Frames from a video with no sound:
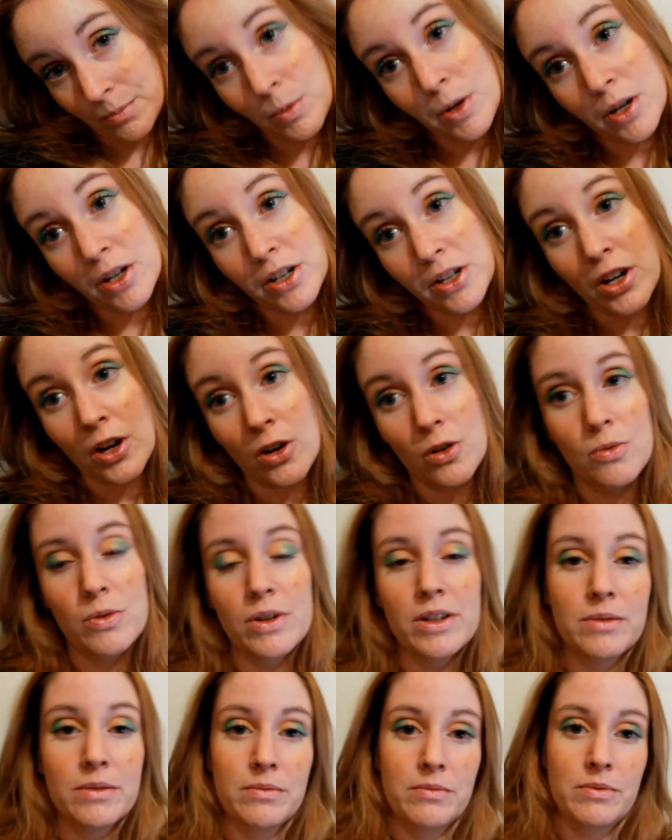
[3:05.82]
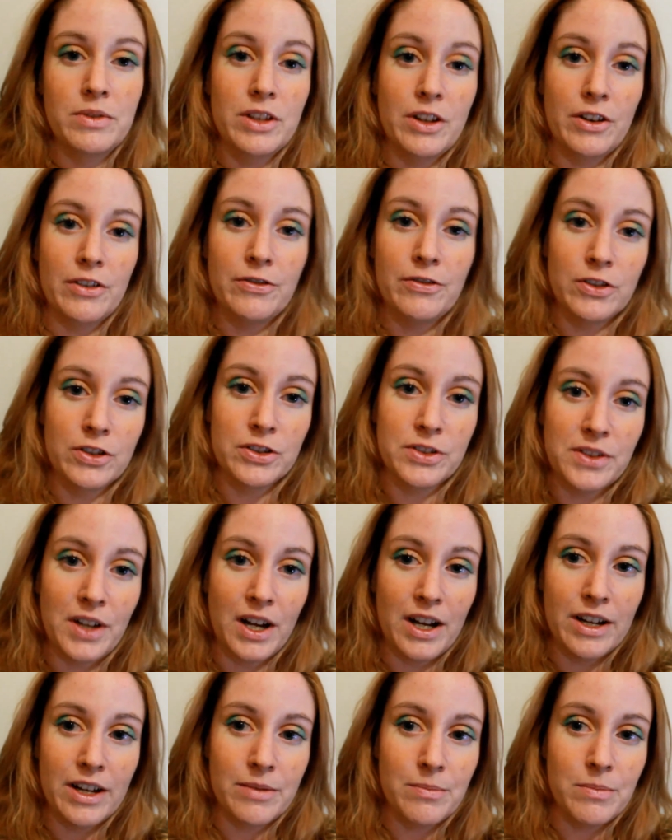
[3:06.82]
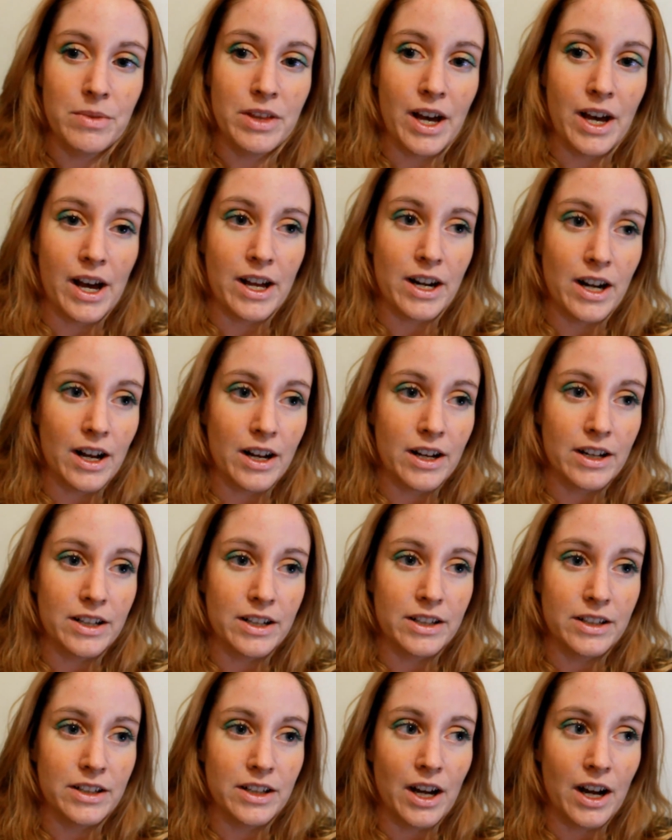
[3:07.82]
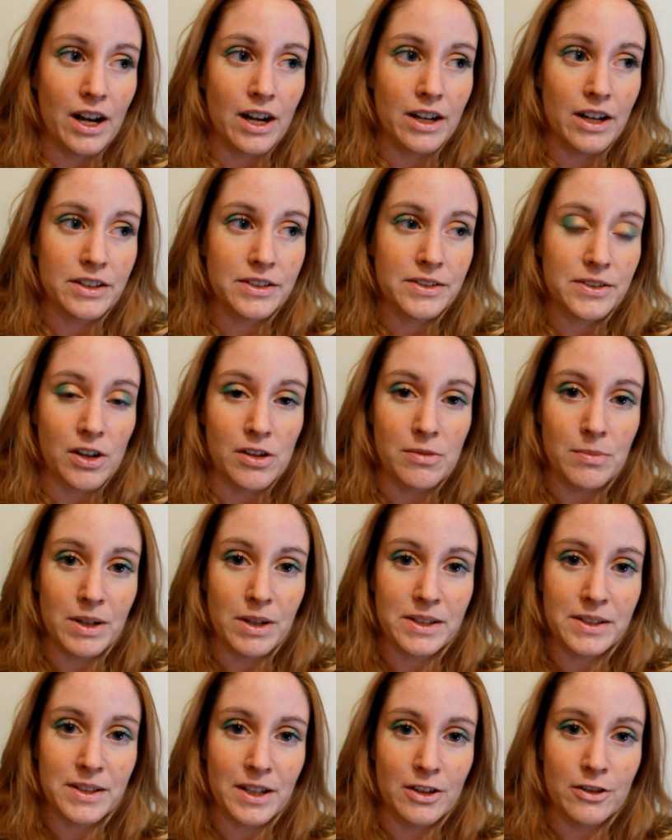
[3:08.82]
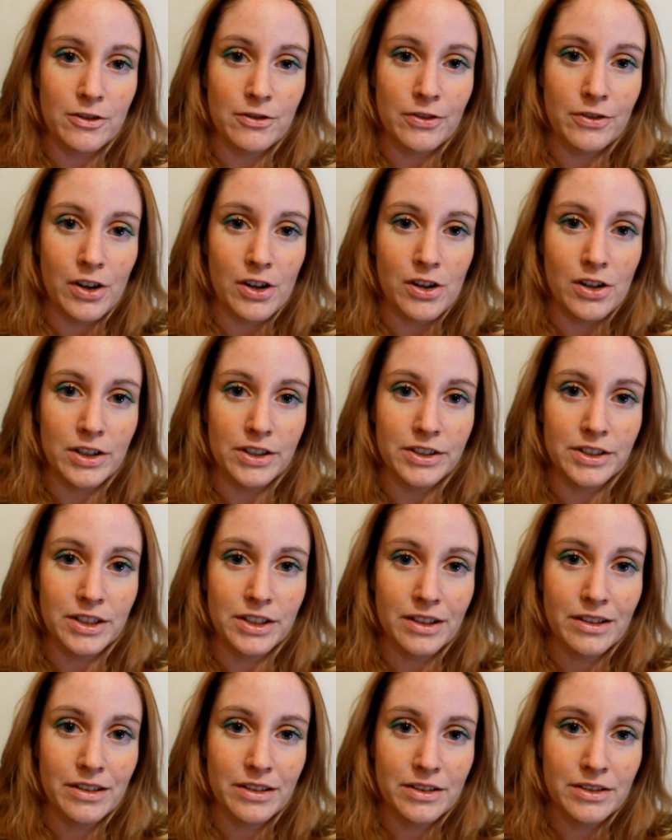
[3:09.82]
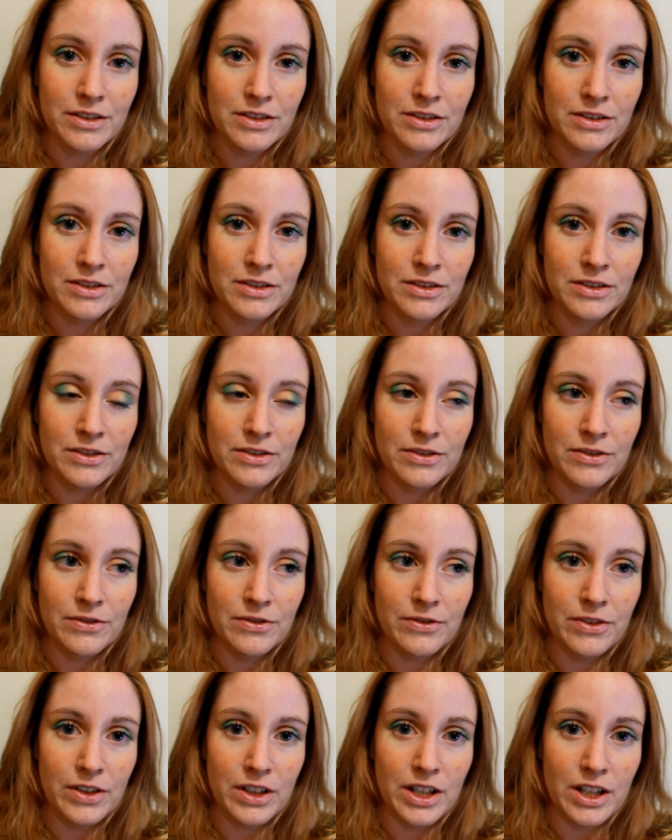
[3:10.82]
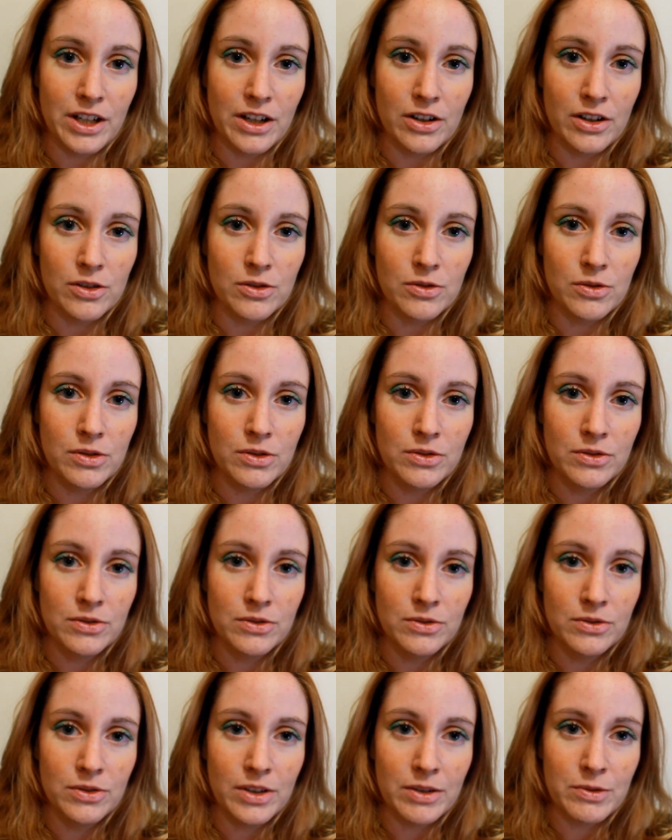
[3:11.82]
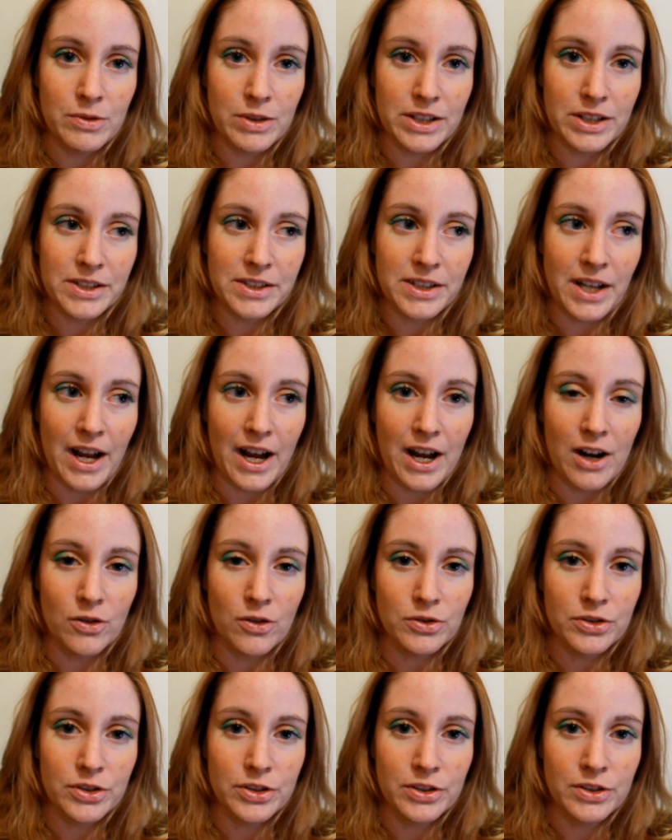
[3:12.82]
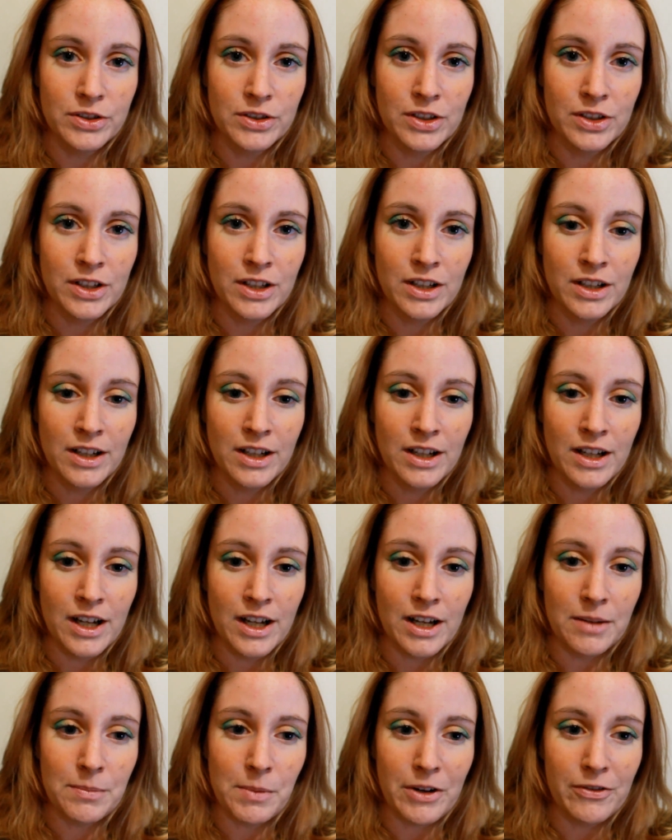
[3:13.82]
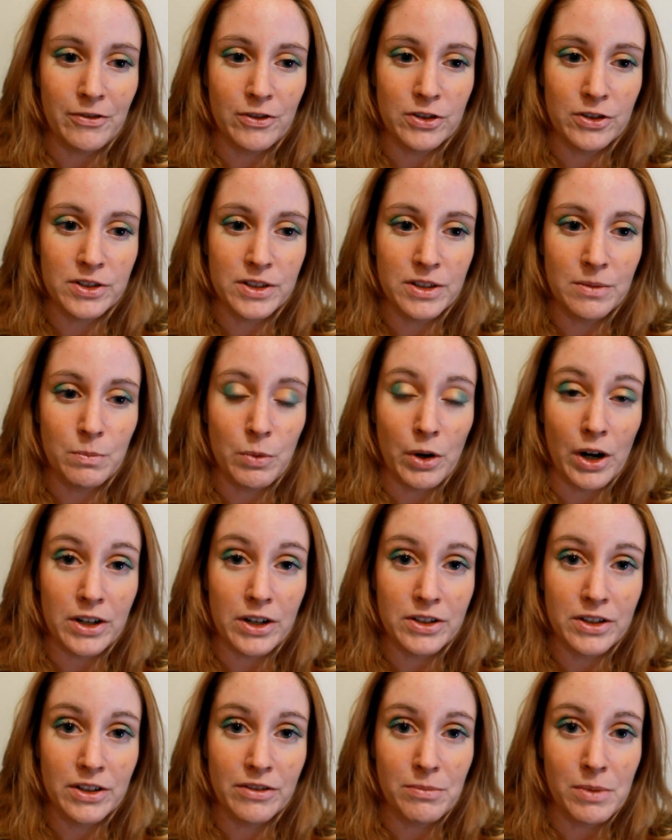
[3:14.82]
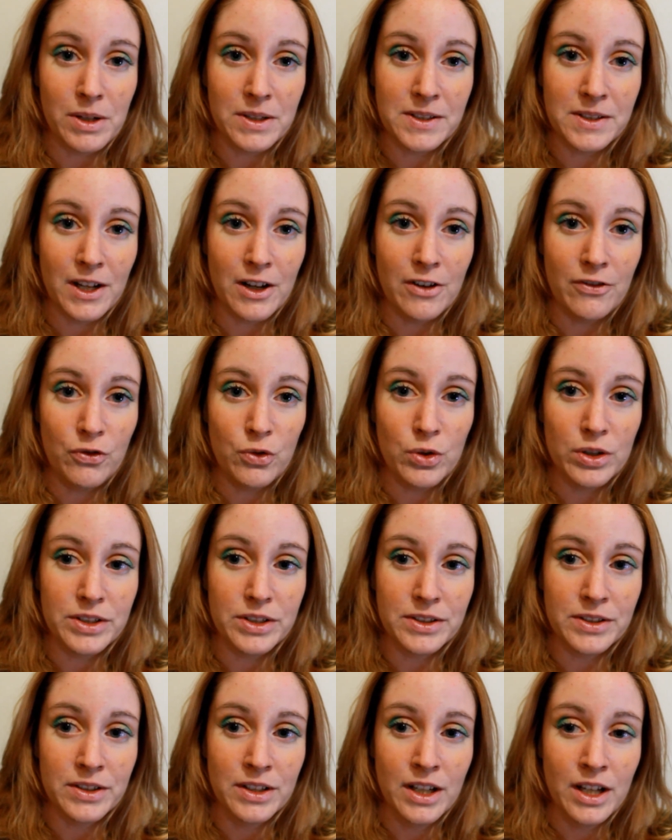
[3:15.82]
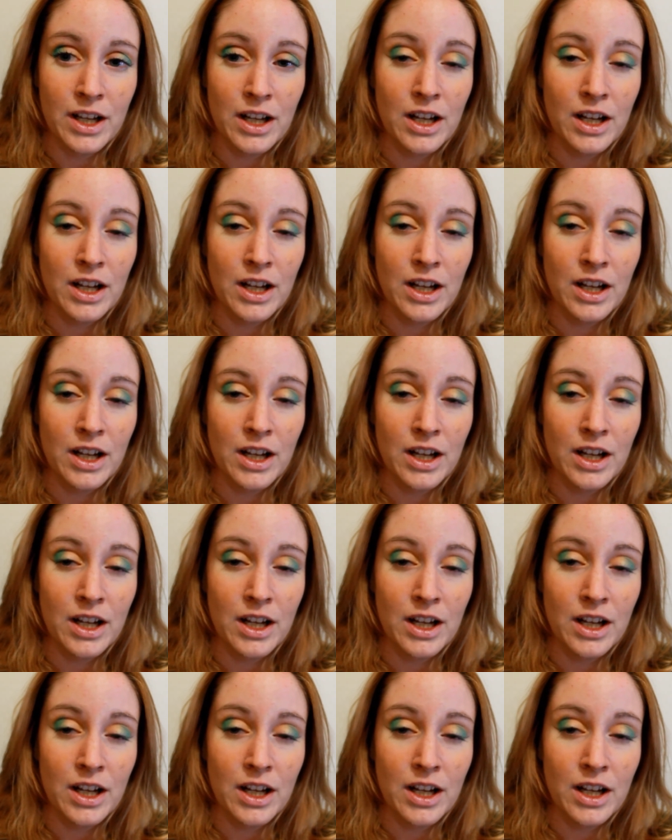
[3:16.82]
I'm gonna go with the first time that I saw myself on video with sound. And my first impression of myself was,